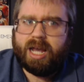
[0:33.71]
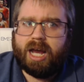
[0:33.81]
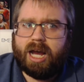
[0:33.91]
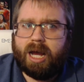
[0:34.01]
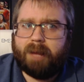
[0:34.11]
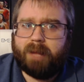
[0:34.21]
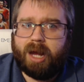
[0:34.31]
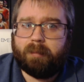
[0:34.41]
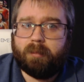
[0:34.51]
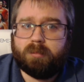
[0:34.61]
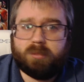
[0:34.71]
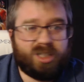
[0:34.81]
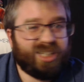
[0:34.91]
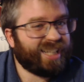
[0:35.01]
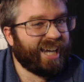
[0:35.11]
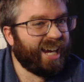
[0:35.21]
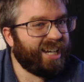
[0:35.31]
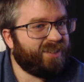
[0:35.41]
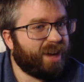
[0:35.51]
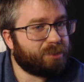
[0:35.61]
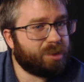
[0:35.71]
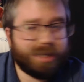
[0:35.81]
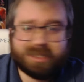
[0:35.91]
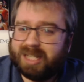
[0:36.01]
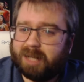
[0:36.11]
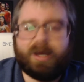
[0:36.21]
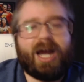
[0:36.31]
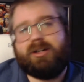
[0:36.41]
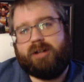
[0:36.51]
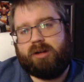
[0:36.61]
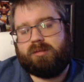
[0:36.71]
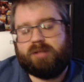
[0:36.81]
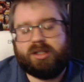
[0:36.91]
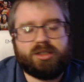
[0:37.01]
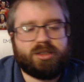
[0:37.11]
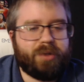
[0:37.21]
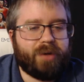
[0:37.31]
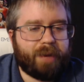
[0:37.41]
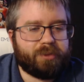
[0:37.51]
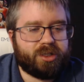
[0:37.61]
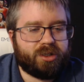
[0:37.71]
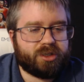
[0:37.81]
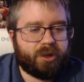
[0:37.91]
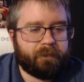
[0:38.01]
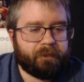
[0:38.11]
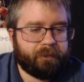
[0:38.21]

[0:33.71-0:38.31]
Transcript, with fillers: Um, I'm uh, kind of optimistic, but I don't know. Let's just see what happens here. Let's go.